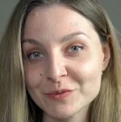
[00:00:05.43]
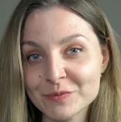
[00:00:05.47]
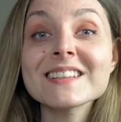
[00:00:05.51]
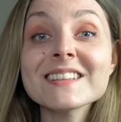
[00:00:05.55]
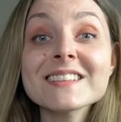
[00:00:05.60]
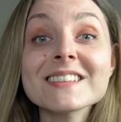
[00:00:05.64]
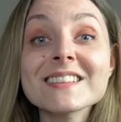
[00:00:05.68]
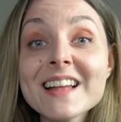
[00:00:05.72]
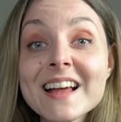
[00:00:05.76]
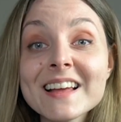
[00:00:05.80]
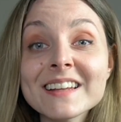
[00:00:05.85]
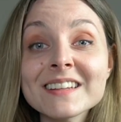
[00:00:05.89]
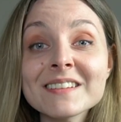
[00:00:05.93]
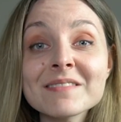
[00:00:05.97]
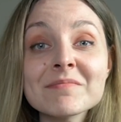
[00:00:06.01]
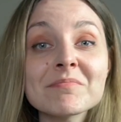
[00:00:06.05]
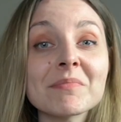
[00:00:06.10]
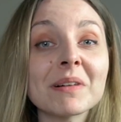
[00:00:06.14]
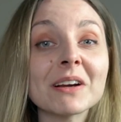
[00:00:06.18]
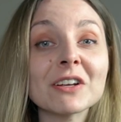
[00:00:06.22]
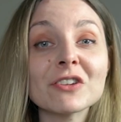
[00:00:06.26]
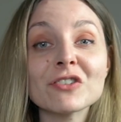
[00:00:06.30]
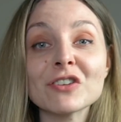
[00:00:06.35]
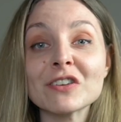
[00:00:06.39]
Since then,
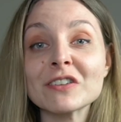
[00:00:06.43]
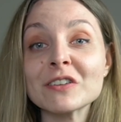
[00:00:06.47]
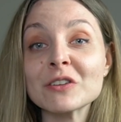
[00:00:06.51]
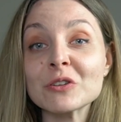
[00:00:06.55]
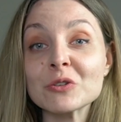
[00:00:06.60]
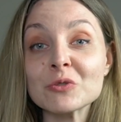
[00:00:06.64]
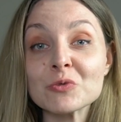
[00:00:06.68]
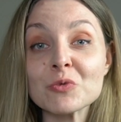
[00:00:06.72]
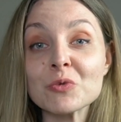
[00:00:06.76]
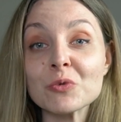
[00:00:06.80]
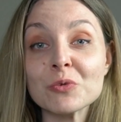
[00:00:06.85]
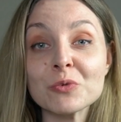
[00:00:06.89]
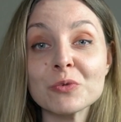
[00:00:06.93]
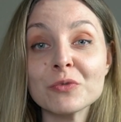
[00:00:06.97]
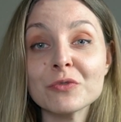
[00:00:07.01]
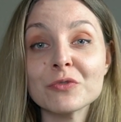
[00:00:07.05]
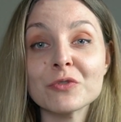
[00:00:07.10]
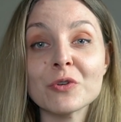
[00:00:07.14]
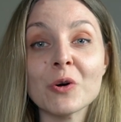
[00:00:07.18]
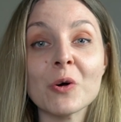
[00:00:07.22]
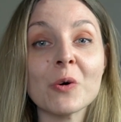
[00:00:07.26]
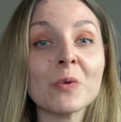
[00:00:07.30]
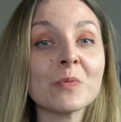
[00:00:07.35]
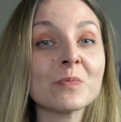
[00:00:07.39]
my channel grew
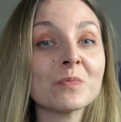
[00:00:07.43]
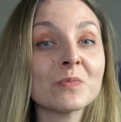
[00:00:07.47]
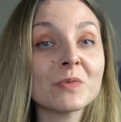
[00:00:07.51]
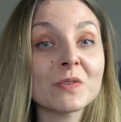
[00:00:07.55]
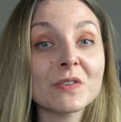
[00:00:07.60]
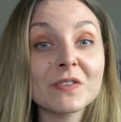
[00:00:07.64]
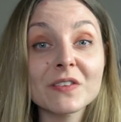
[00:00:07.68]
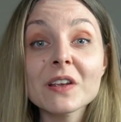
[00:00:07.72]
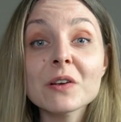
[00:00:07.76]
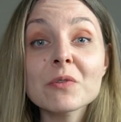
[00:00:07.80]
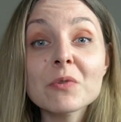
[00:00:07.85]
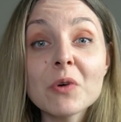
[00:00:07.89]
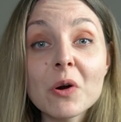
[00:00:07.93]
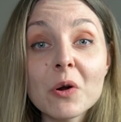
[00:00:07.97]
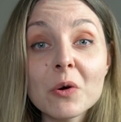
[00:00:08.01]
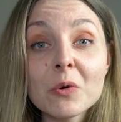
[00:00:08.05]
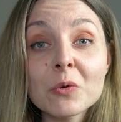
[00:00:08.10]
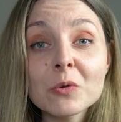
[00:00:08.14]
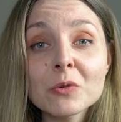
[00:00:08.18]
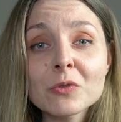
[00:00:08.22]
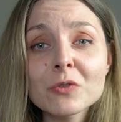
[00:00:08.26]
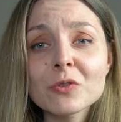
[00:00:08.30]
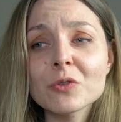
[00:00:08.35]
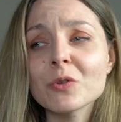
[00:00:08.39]
from
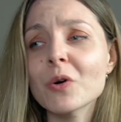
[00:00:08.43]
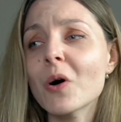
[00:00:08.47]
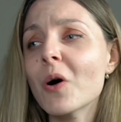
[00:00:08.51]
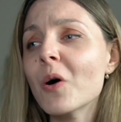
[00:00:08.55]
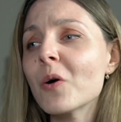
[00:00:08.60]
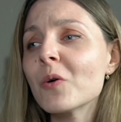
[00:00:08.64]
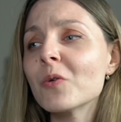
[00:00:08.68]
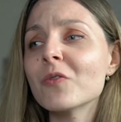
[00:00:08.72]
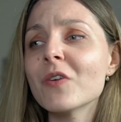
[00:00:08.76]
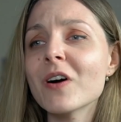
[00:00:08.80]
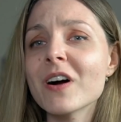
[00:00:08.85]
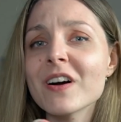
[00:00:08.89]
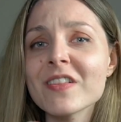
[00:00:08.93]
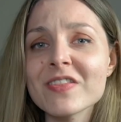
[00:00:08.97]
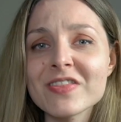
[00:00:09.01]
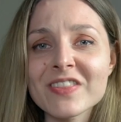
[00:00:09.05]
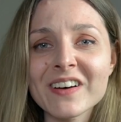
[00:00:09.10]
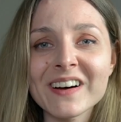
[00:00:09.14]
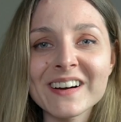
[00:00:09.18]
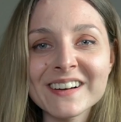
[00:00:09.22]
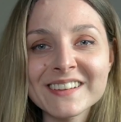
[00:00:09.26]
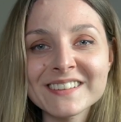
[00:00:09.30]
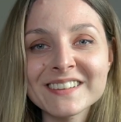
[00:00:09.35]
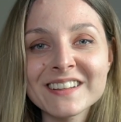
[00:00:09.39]
0 to over
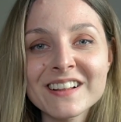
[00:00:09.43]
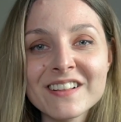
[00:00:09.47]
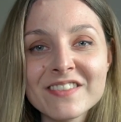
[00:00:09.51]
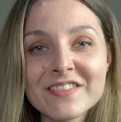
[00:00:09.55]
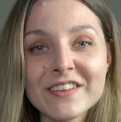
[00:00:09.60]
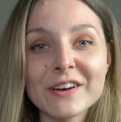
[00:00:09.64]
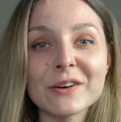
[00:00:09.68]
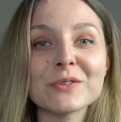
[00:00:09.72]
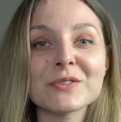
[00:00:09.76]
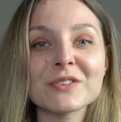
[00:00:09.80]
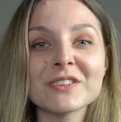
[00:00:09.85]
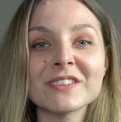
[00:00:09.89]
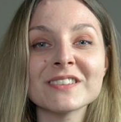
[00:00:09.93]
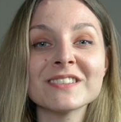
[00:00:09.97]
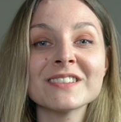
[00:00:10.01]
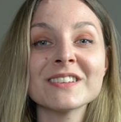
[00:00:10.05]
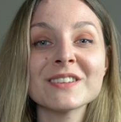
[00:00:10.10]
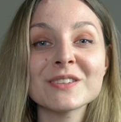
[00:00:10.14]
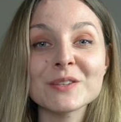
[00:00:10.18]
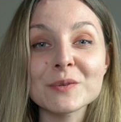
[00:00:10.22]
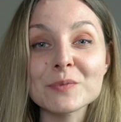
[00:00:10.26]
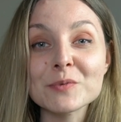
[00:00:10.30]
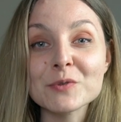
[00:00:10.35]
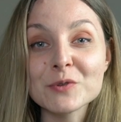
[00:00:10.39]
9,000
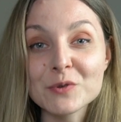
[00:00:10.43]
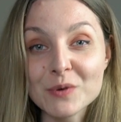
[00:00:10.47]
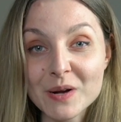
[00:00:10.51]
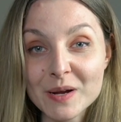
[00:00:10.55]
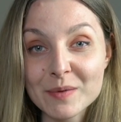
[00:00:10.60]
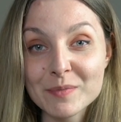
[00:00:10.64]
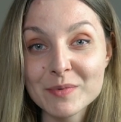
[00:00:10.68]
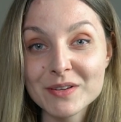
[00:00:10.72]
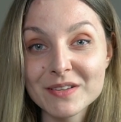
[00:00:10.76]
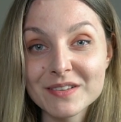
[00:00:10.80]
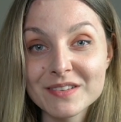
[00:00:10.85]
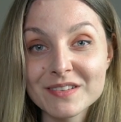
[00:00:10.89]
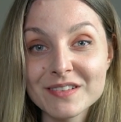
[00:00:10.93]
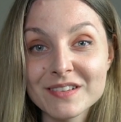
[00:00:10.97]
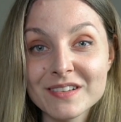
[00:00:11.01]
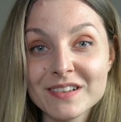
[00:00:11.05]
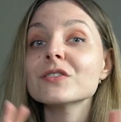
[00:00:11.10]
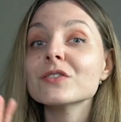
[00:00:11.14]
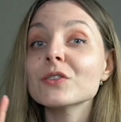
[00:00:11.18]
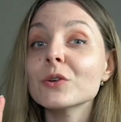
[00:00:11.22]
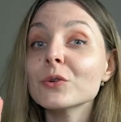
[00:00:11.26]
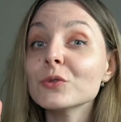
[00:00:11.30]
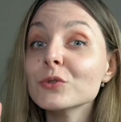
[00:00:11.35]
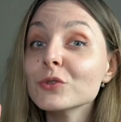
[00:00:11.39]
subscribers.
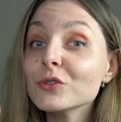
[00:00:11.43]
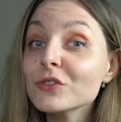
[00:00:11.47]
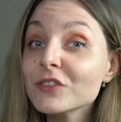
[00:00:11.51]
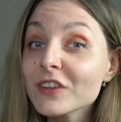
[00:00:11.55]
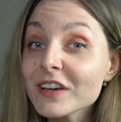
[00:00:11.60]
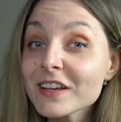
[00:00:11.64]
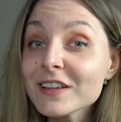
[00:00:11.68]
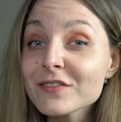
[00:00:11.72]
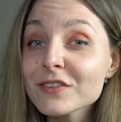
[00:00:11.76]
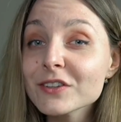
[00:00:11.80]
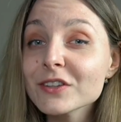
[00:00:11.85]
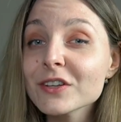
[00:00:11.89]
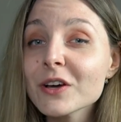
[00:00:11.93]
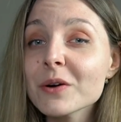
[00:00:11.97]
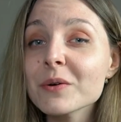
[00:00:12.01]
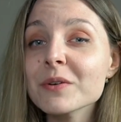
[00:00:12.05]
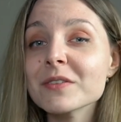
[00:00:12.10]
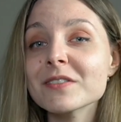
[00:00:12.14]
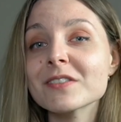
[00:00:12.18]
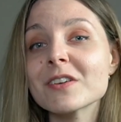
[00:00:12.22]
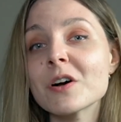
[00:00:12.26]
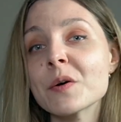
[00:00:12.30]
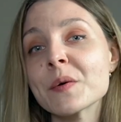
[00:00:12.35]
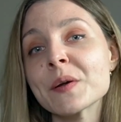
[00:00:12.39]
So today's video
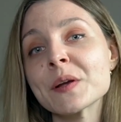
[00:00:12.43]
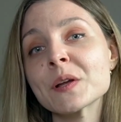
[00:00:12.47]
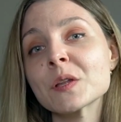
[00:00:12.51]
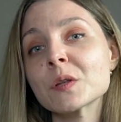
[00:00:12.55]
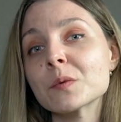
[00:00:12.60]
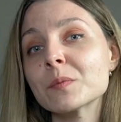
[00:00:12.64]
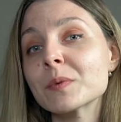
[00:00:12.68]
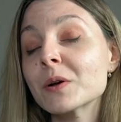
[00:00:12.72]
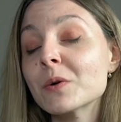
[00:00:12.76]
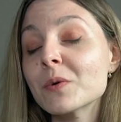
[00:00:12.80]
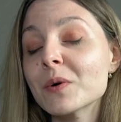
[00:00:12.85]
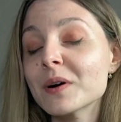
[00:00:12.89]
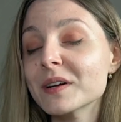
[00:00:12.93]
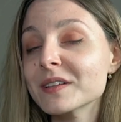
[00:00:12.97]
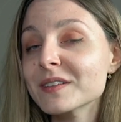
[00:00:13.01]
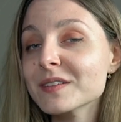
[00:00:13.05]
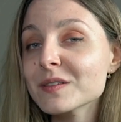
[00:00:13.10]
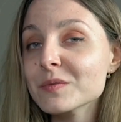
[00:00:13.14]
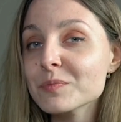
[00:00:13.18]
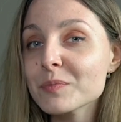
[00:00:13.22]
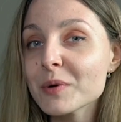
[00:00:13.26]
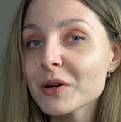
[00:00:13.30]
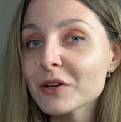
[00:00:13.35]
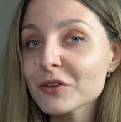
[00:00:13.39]
is going to be quite
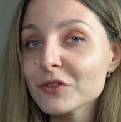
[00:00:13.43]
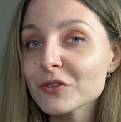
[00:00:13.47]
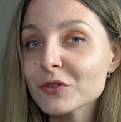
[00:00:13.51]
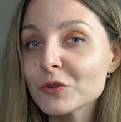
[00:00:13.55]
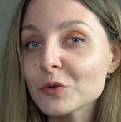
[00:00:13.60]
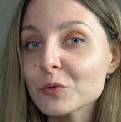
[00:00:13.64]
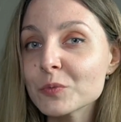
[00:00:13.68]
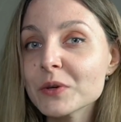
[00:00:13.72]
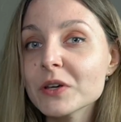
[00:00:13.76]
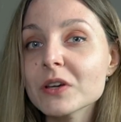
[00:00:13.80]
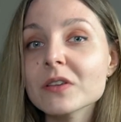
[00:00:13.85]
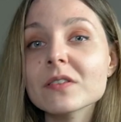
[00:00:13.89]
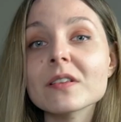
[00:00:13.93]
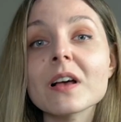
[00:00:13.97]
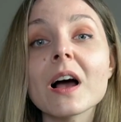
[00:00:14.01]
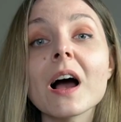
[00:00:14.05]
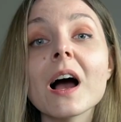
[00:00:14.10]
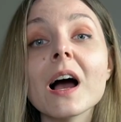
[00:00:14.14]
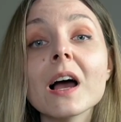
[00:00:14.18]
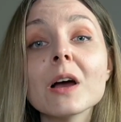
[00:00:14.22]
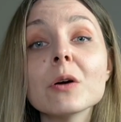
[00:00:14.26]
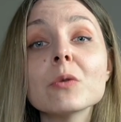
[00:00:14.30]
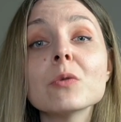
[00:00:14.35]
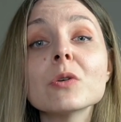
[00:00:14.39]
special because
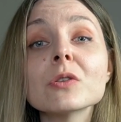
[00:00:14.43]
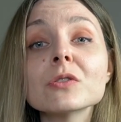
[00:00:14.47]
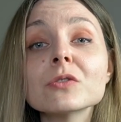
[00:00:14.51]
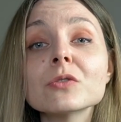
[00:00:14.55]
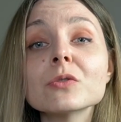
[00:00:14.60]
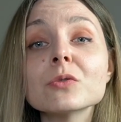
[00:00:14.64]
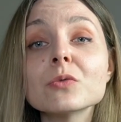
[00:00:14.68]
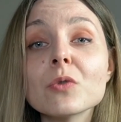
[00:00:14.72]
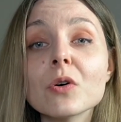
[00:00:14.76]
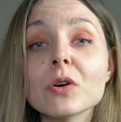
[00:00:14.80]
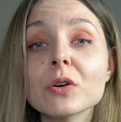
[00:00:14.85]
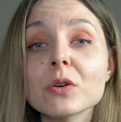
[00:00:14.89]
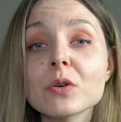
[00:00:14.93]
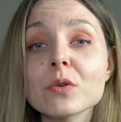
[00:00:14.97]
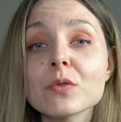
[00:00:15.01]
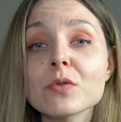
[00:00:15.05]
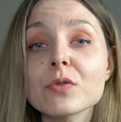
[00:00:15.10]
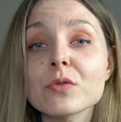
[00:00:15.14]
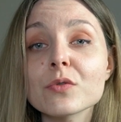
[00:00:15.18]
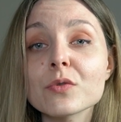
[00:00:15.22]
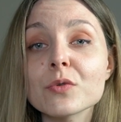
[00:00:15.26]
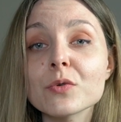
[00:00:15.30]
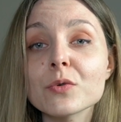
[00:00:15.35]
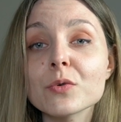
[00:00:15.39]
I want to walk you
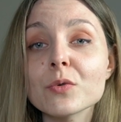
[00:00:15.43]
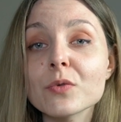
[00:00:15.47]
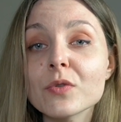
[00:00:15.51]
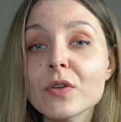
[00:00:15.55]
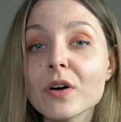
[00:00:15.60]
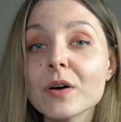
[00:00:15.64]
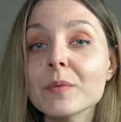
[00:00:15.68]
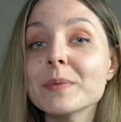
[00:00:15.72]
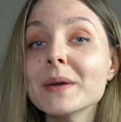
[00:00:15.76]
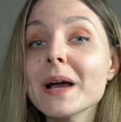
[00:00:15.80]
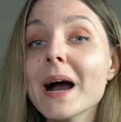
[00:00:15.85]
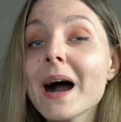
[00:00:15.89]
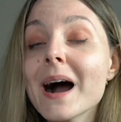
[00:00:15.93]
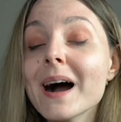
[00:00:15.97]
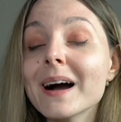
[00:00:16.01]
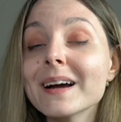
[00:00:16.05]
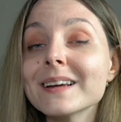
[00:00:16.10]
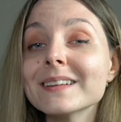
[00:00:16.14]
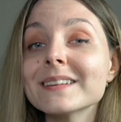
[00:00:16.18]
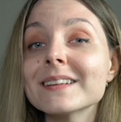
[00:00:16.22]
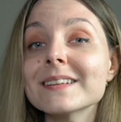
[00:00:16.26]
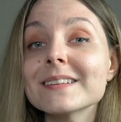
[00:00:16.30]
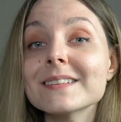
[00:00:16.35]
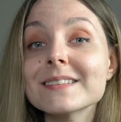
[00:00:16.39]
through the
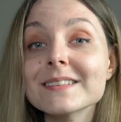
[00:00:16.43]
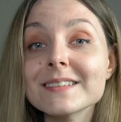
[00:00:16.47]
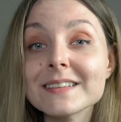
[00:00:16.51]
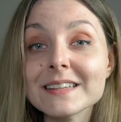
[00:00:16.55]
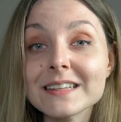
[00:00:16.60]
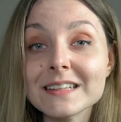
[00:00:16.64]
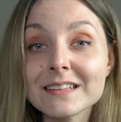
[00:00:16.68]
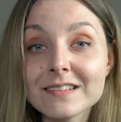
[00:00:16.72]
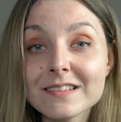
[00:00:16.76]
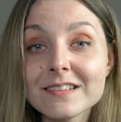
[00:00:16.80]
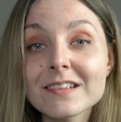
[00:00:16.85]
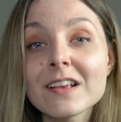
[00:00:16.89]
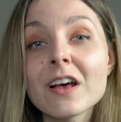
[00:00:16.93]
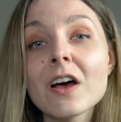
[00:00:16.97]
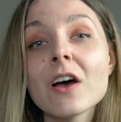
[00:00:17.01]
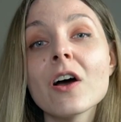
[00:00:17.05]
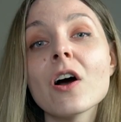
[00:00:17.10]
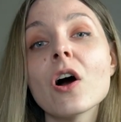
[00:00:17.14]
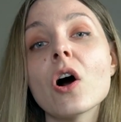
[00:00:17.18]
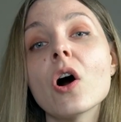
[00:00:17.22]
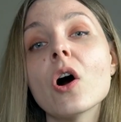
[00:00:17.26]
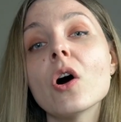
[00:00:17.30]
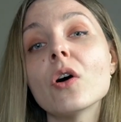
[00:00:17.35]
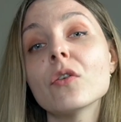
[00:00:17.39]
behind the scenes
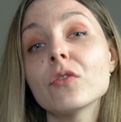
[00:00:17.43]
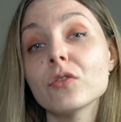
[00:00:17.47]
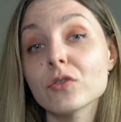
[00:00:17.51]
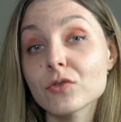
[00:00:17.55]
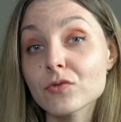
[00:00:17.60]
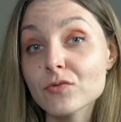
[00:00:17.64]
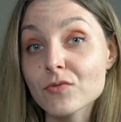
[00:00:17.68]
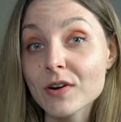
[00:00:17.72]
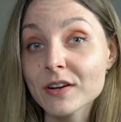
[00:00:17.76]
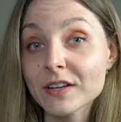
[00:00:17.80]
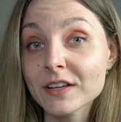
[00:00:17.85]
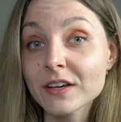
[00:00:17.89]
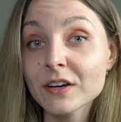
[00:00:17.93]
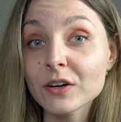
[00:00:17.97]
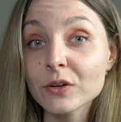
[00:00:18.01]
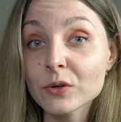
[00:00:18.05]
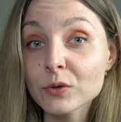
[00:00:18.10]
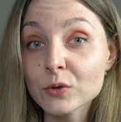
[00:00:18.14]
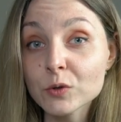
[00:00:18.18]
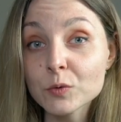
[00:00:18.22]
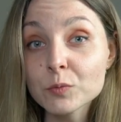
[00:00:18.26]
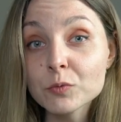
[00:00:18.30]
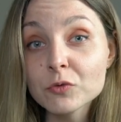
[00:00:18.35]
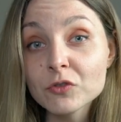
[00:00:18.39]
of running a
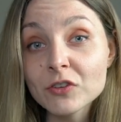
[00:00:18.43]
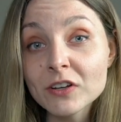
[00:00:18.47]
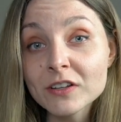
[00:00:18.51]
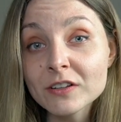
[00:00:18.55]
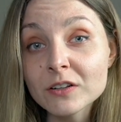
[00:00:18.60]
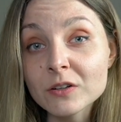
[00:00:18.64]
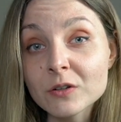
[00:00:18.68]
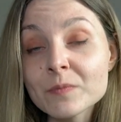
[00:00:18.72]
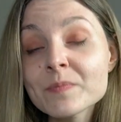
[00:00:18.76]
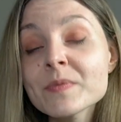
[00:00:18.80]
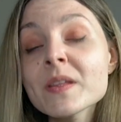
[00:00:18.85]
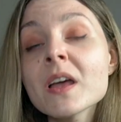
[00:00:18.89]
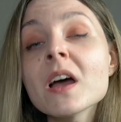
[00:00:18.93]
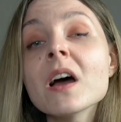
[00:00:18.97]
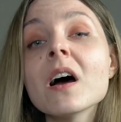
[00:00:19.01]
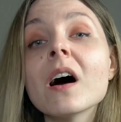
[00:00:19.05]
YouTube channel.